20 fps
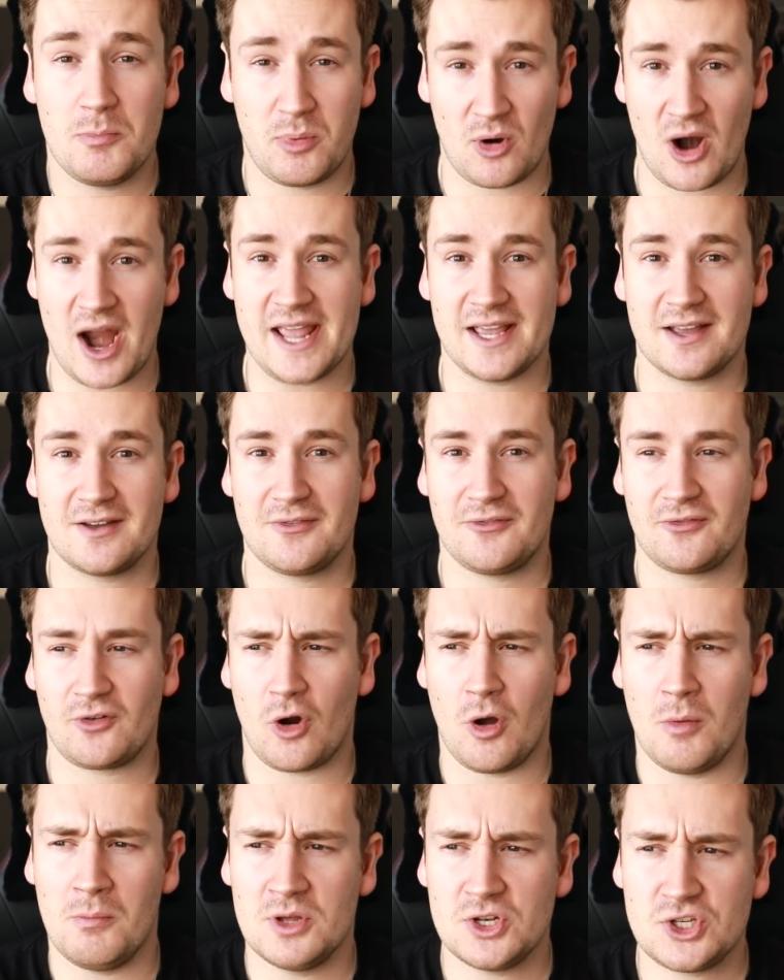break
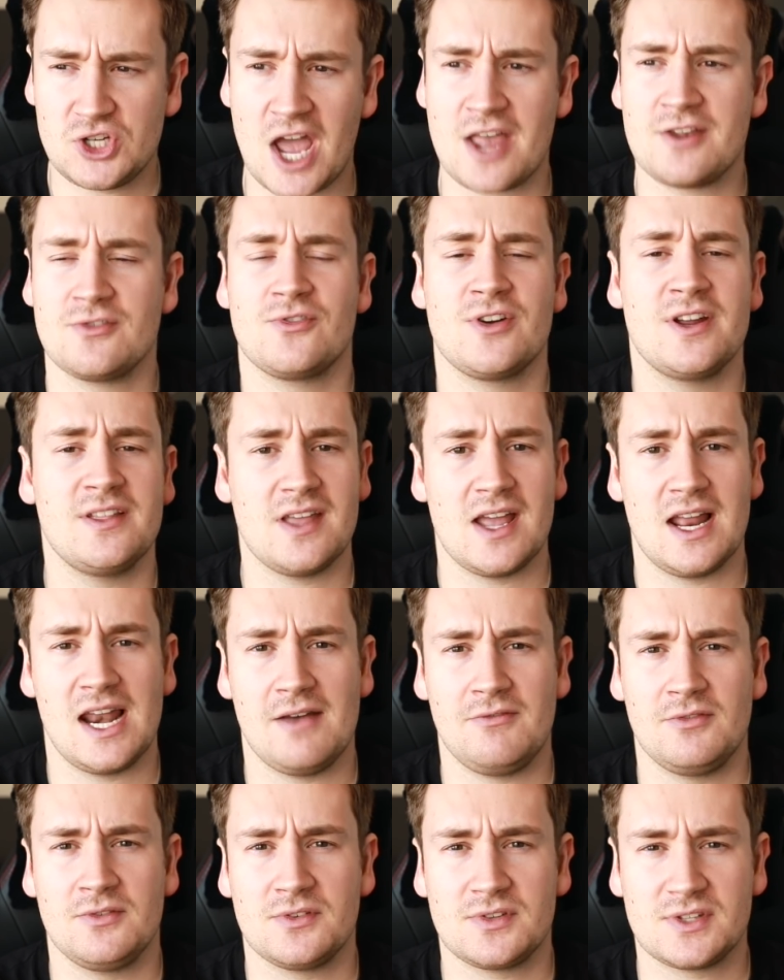from January the
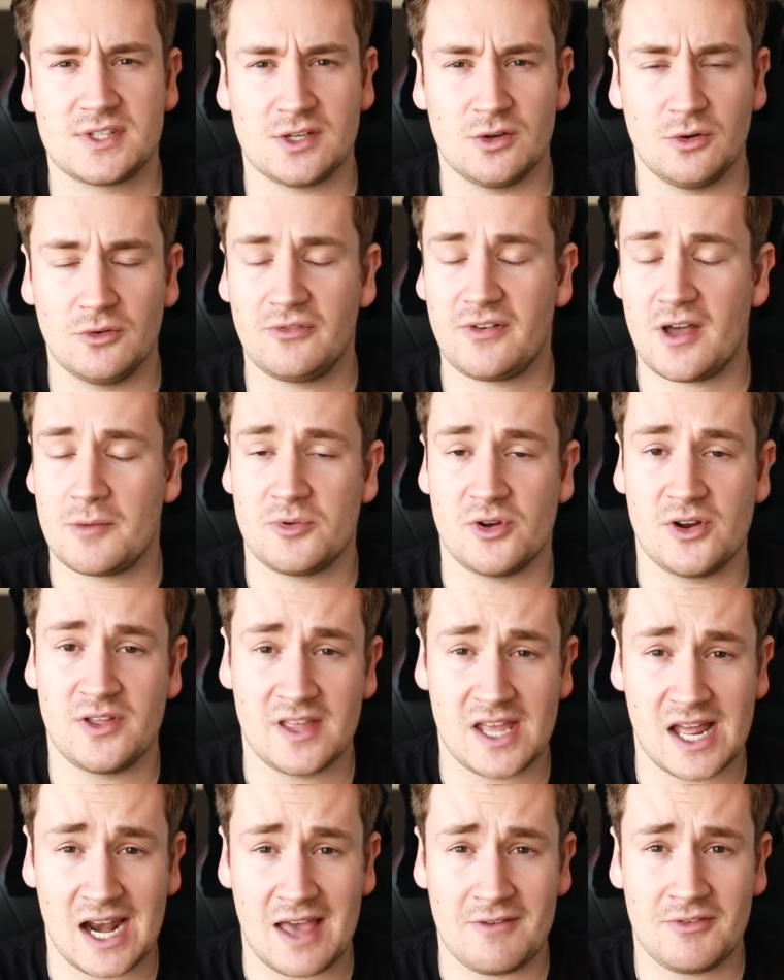11th till February
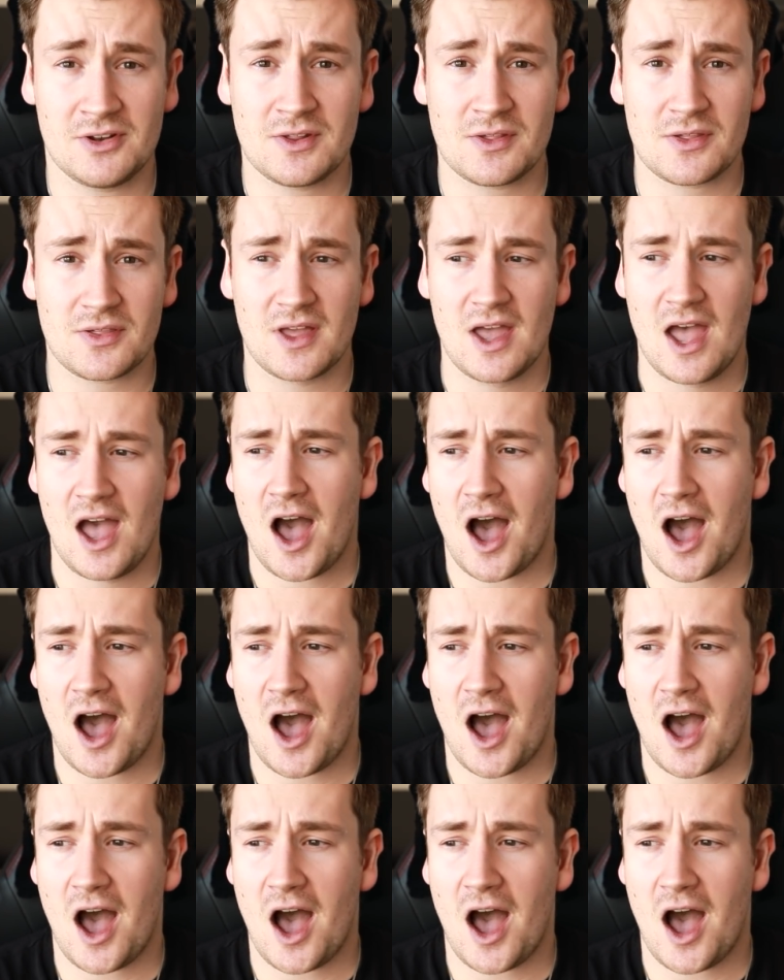the 11th.